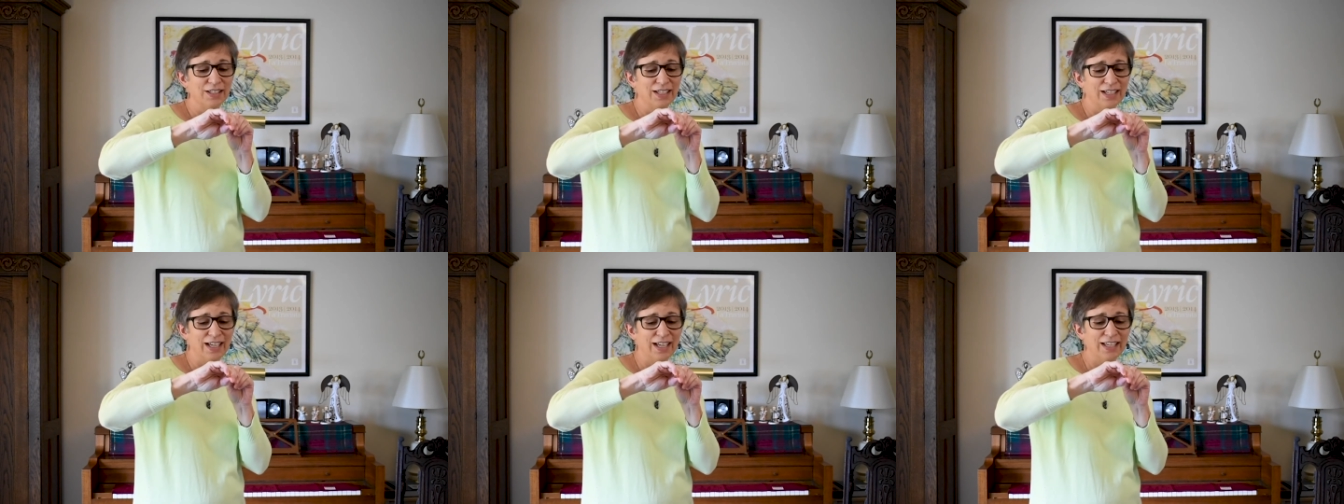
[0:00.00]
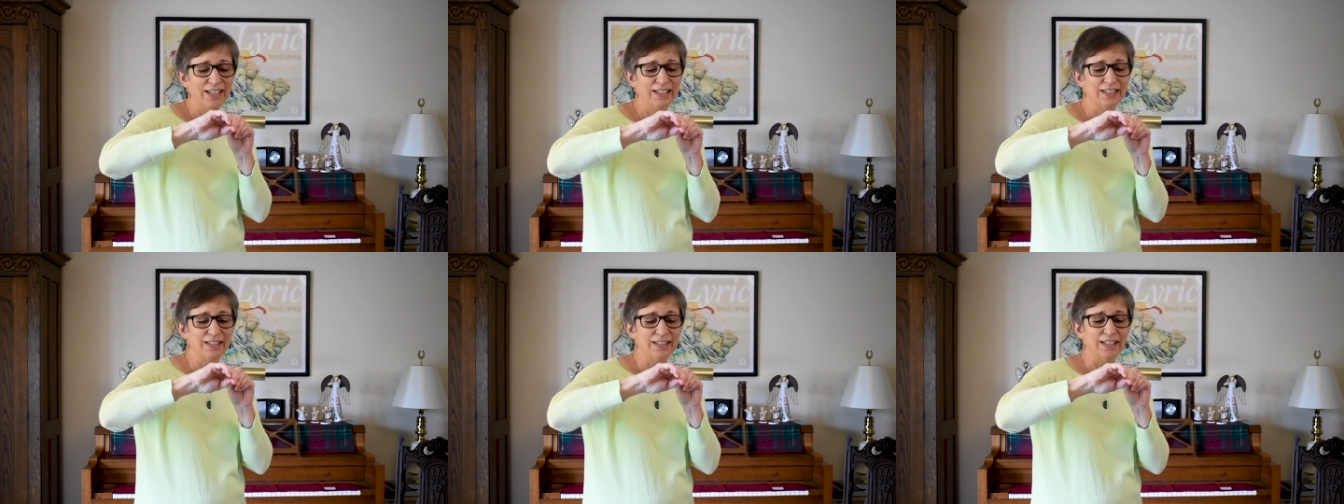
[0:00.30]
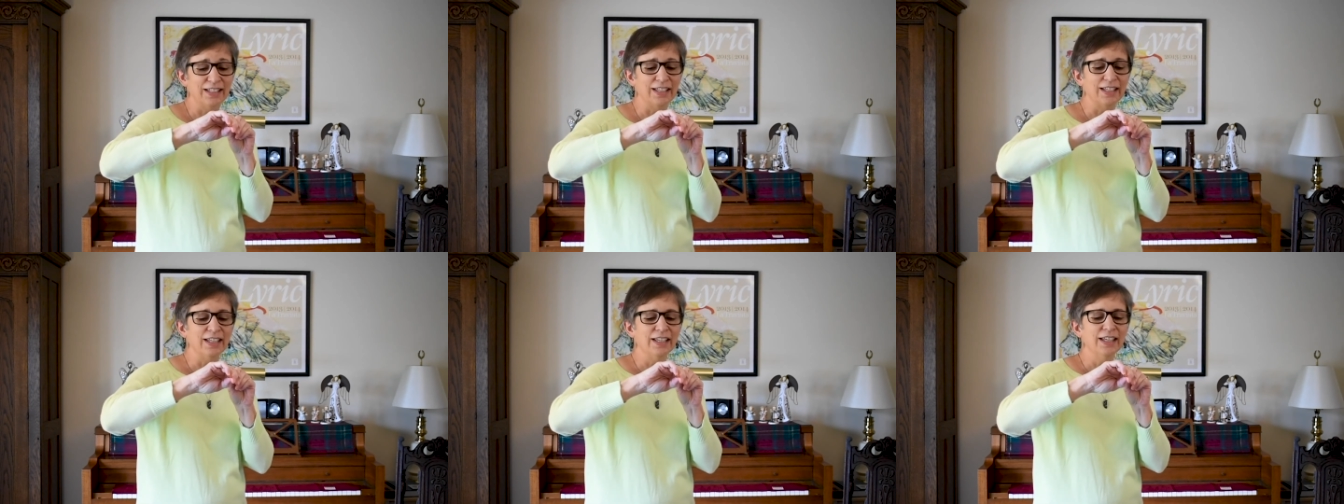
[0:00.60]

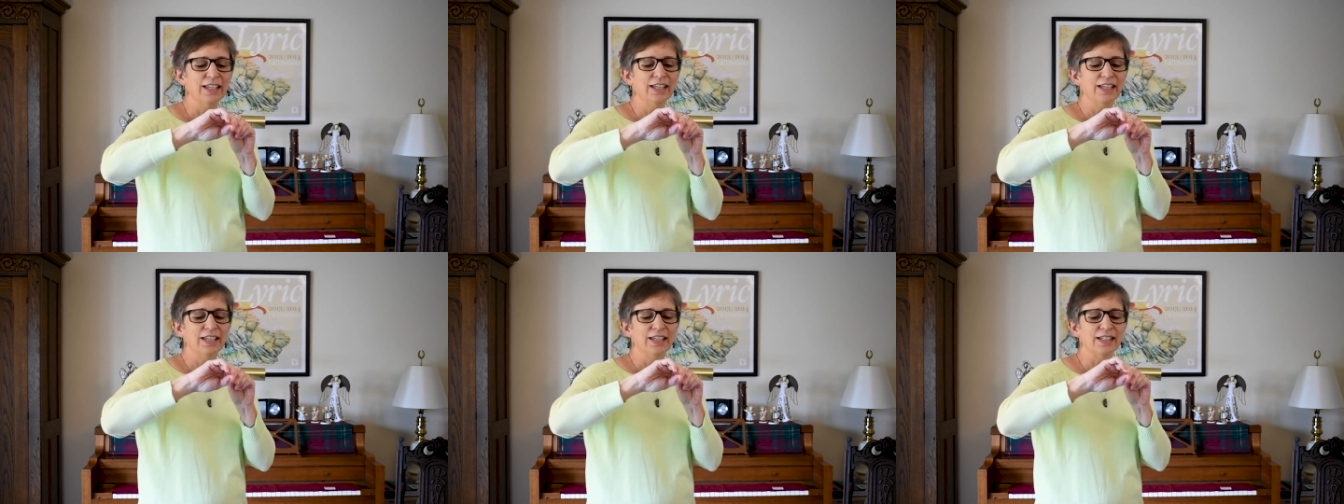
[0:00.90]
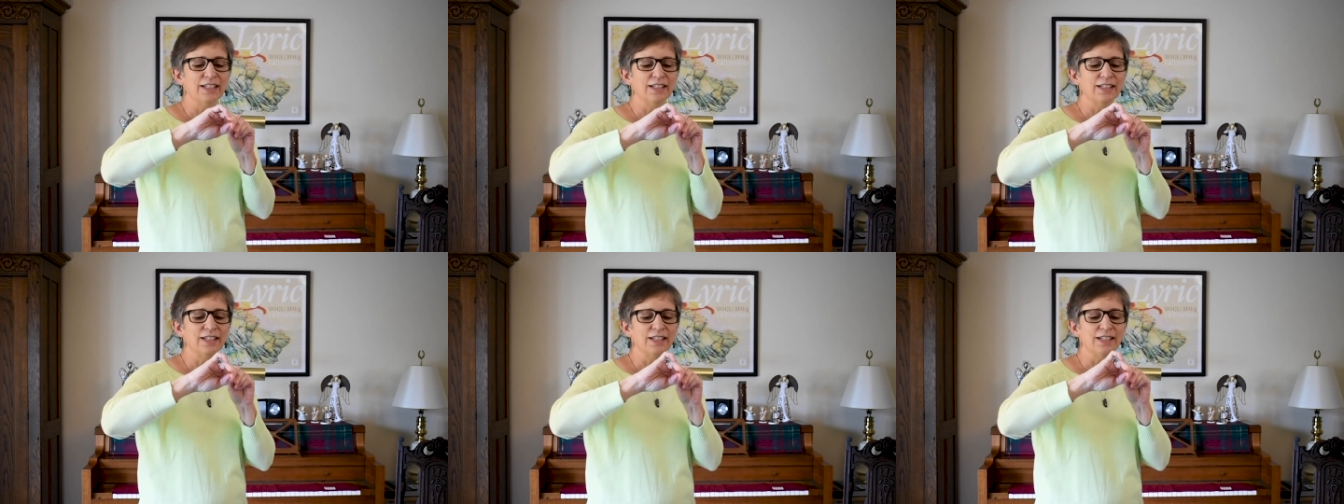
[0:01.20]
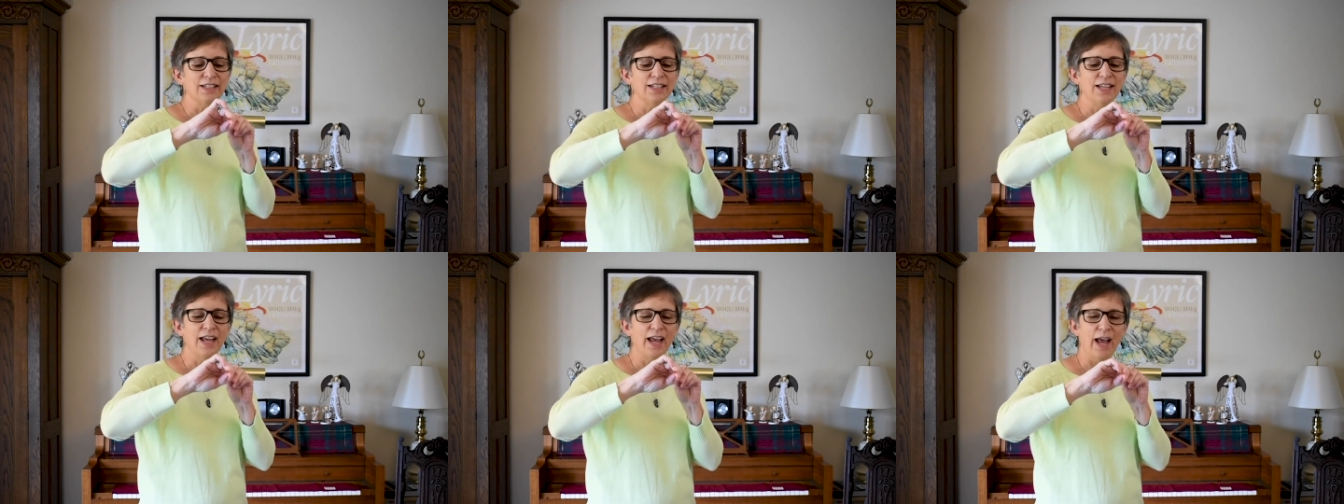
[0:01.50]
tightly is to
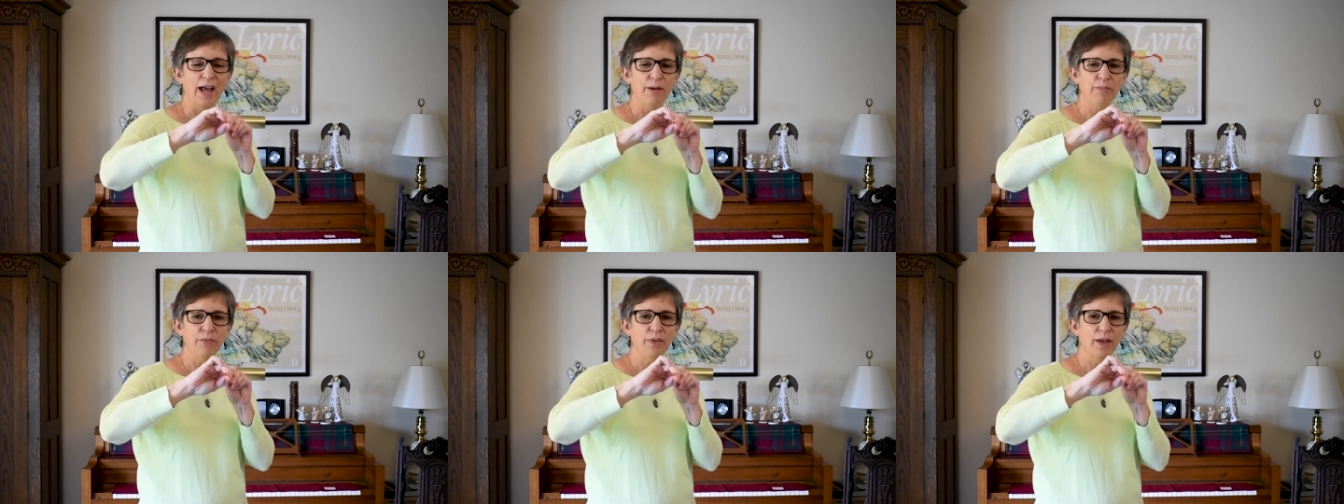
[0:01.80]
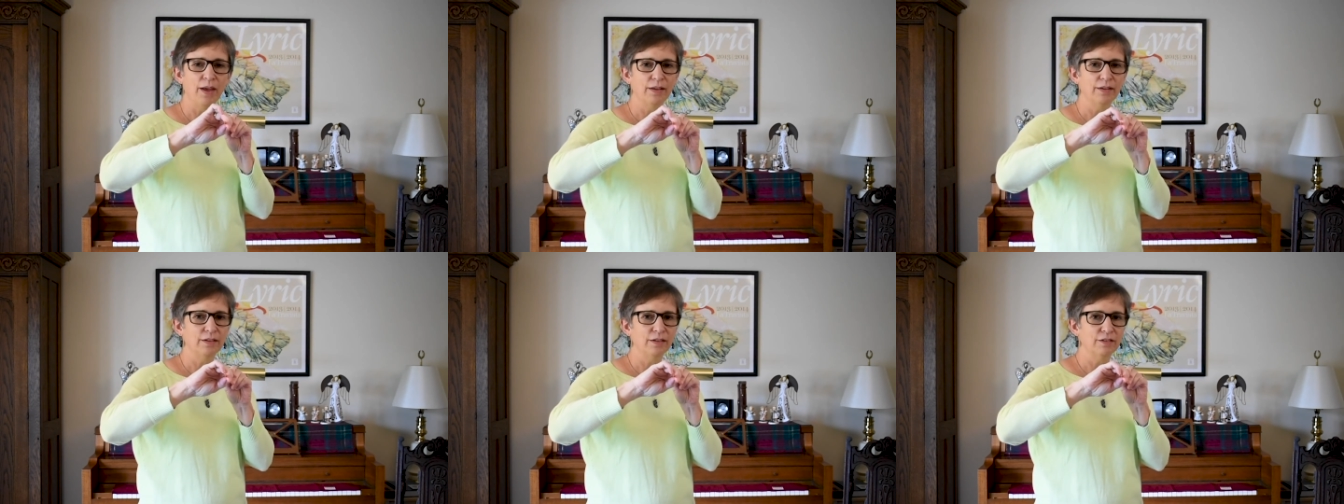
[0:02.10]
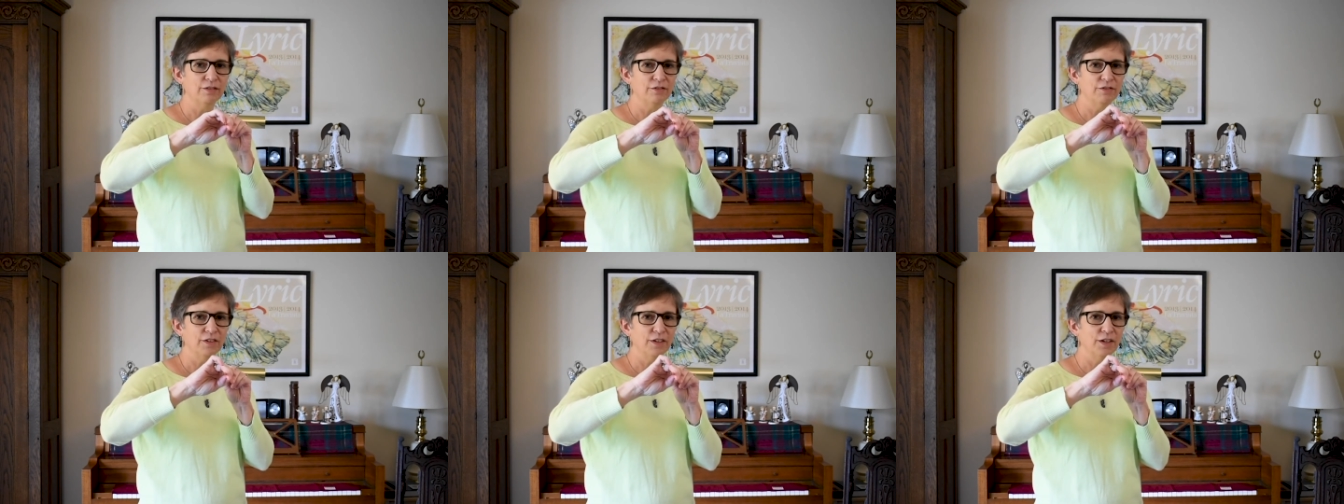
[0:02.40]
tap that
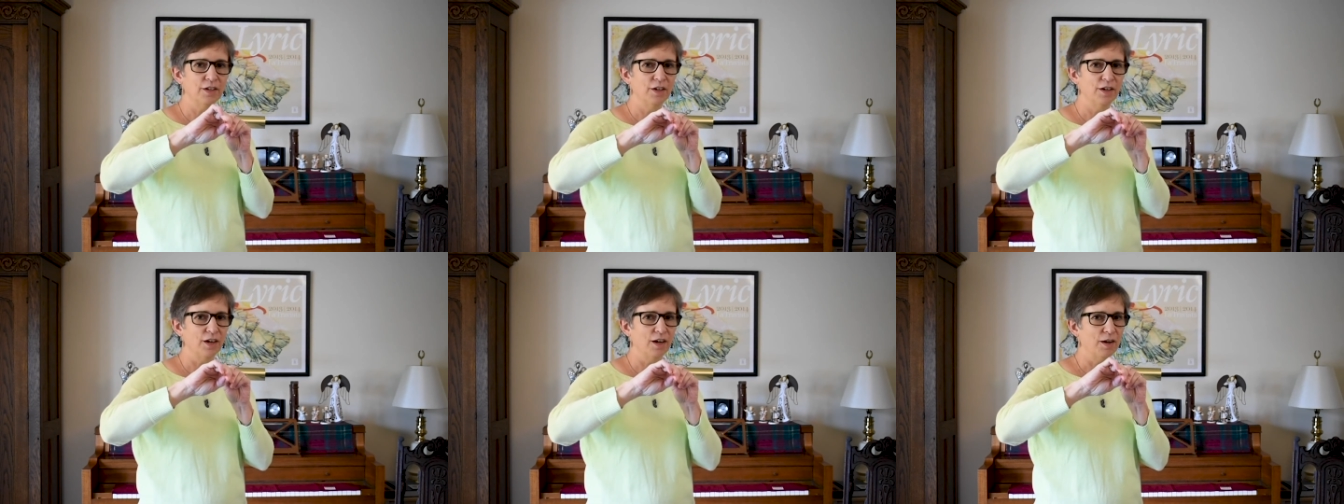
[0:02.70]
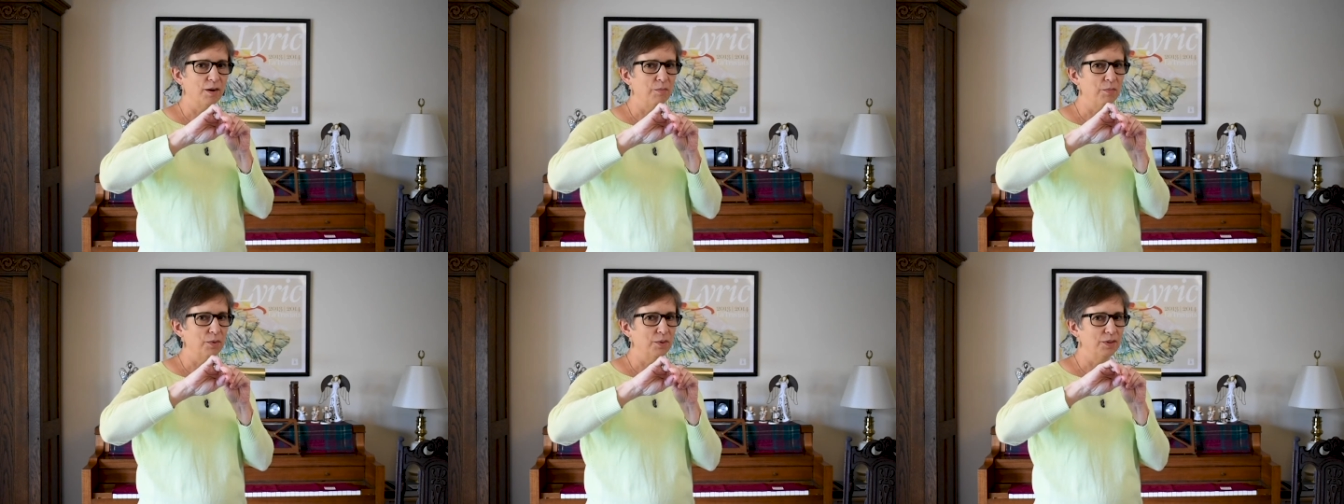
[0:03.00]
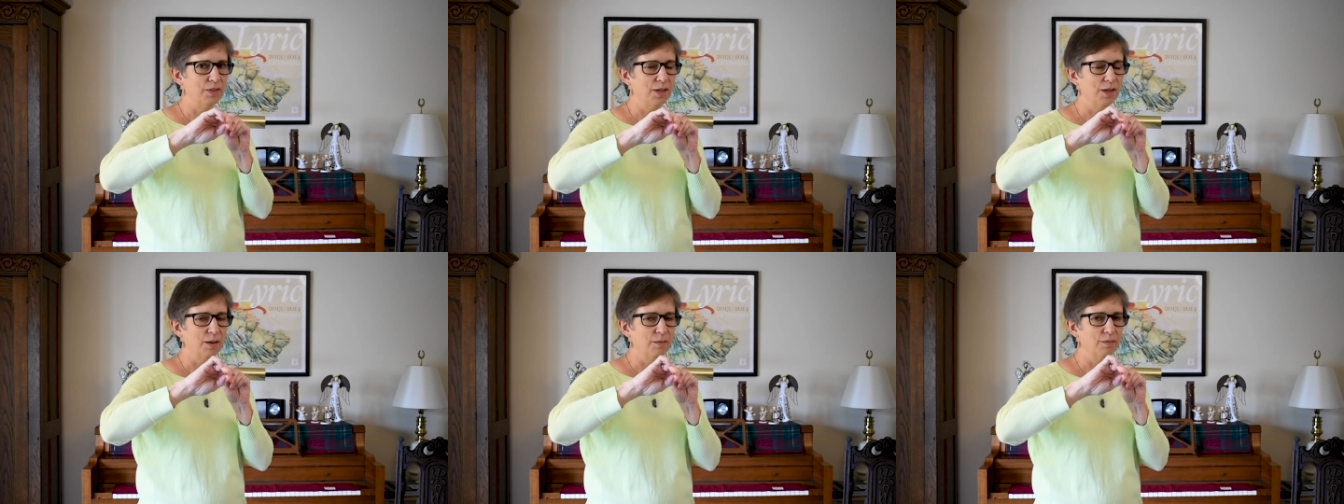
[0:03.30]
little finger a couple
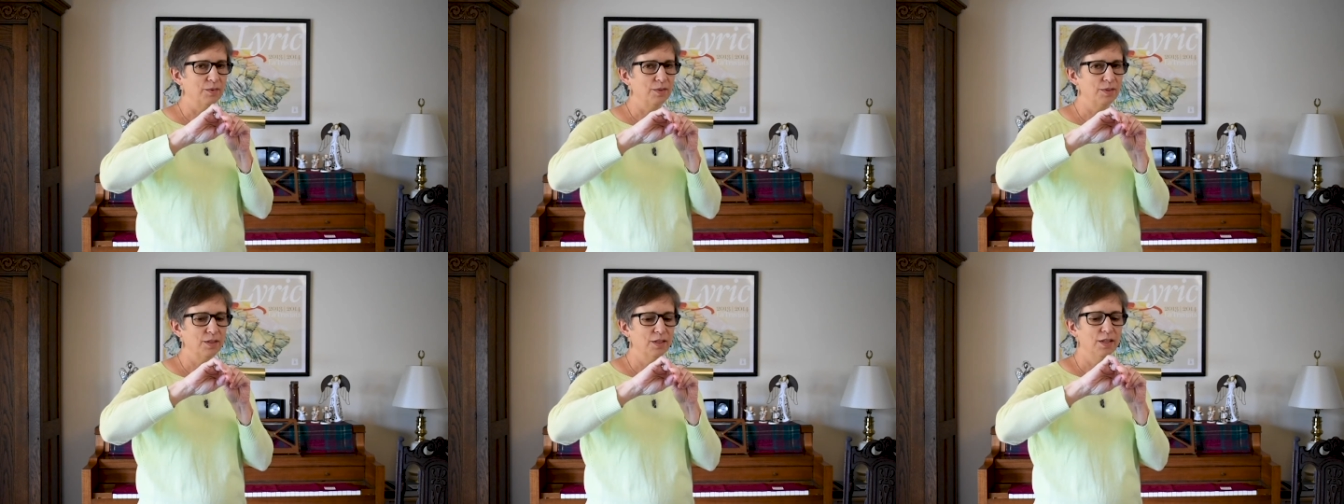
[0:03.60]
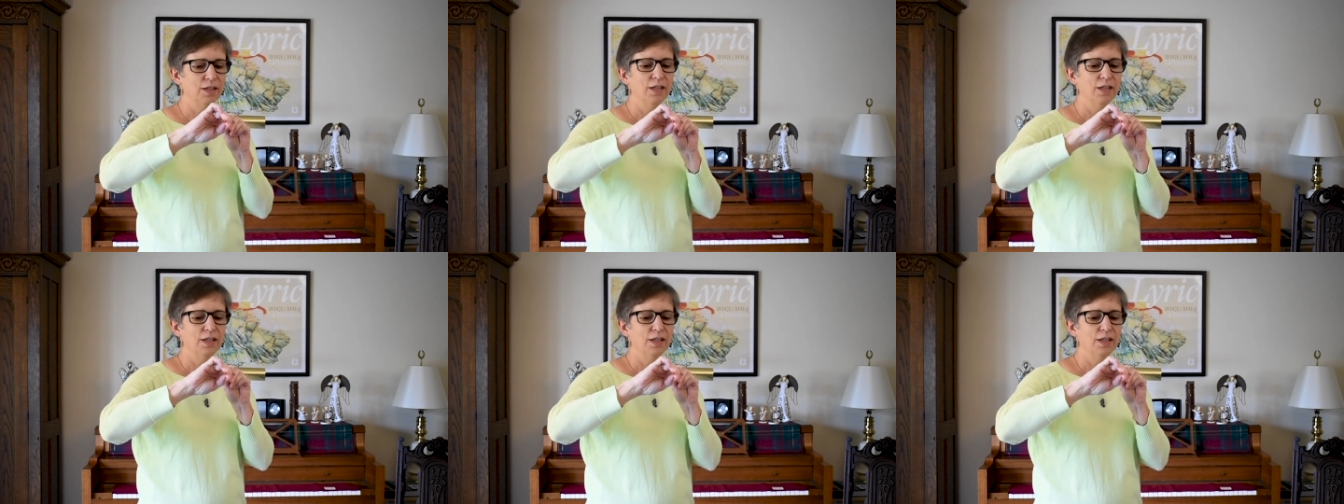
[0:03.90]
times